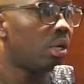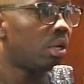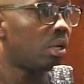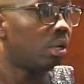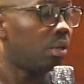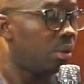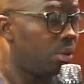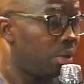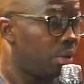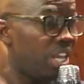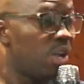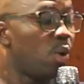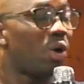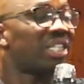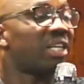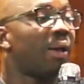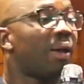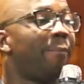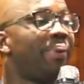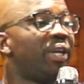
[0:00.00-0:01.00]
he was a
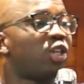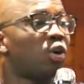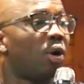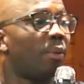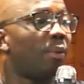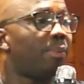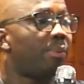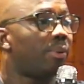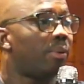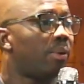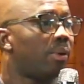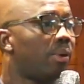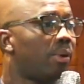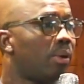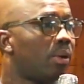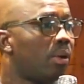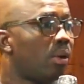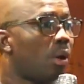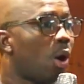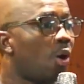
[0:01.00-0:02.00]
bishop
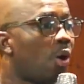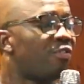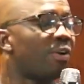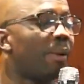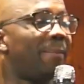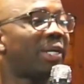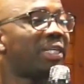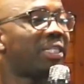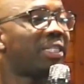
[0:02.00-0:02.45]
of a big church.